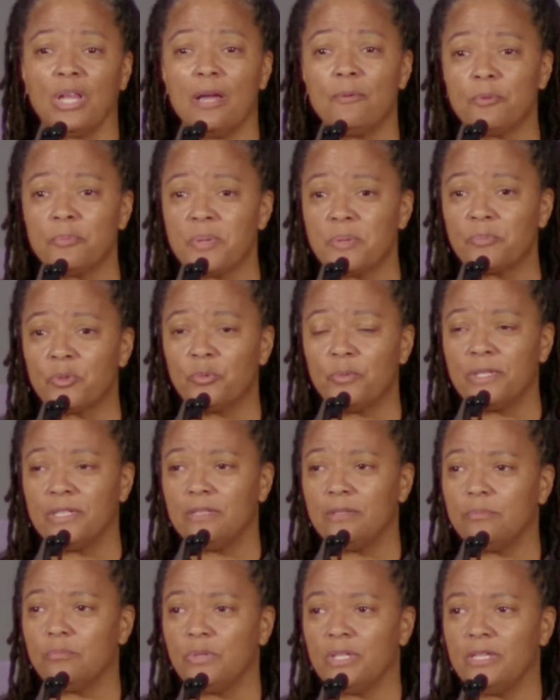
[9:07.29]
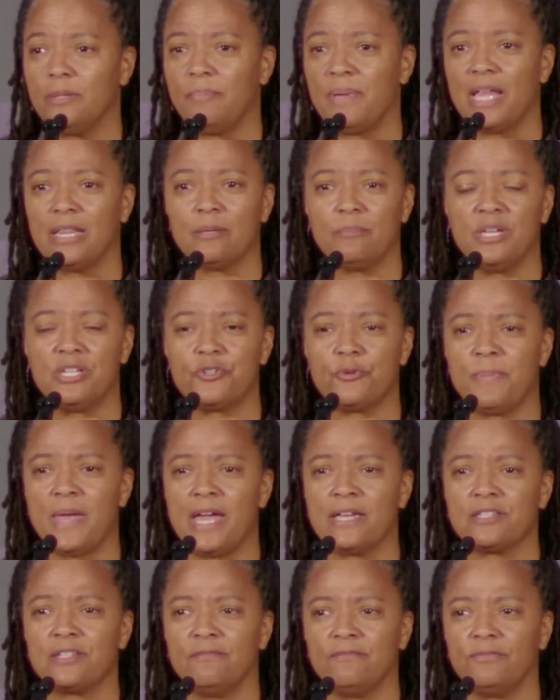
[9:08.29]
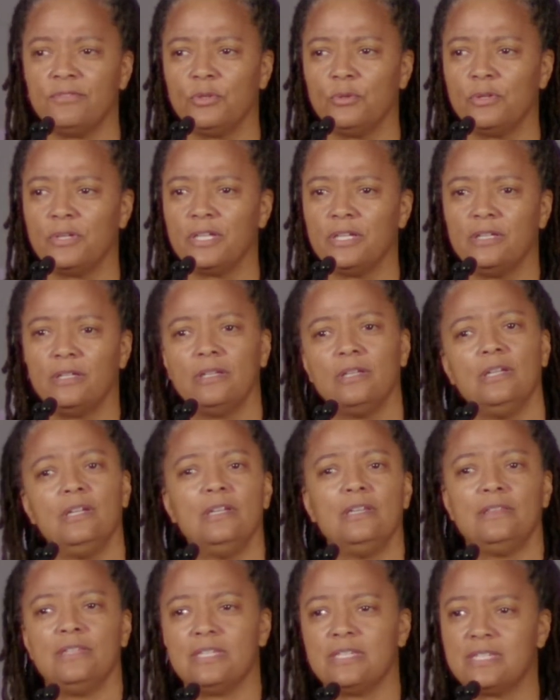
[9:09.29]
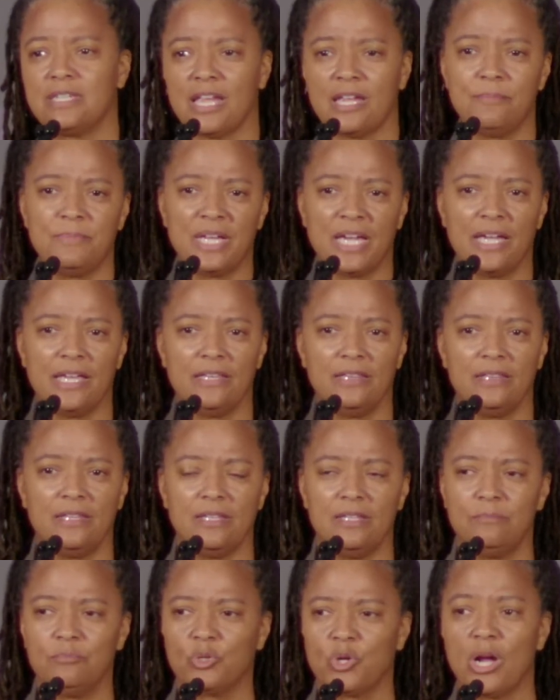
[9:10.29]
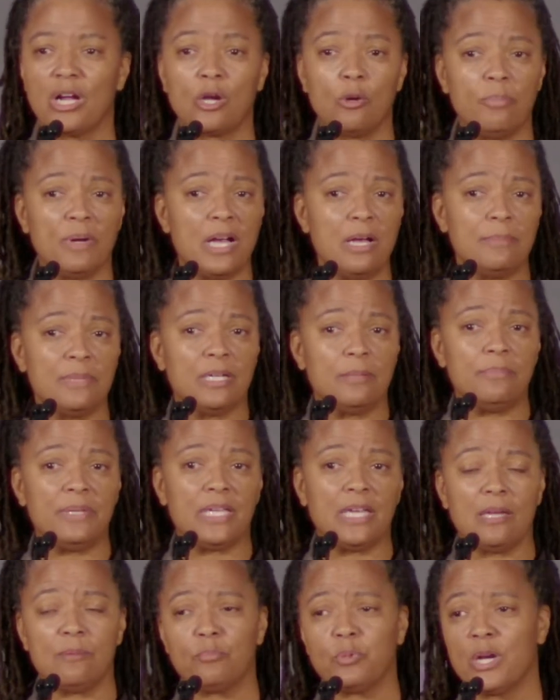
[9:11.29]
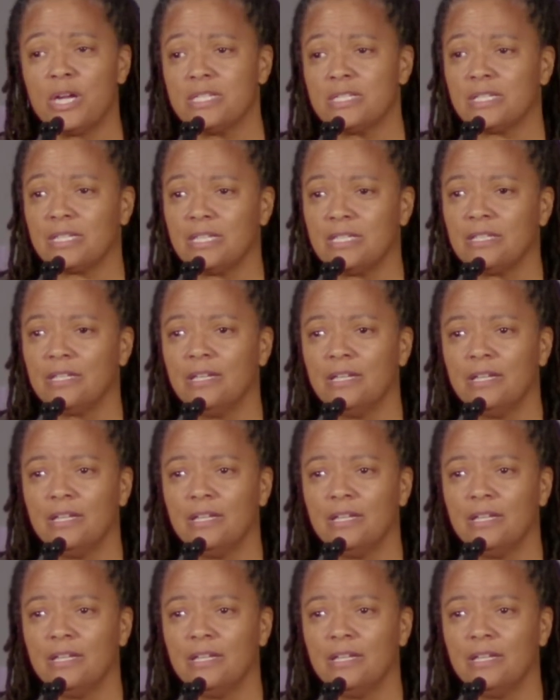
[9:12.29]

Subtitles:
I remember when the ballot measure passed in Florida, the same night that Barack Obama became president,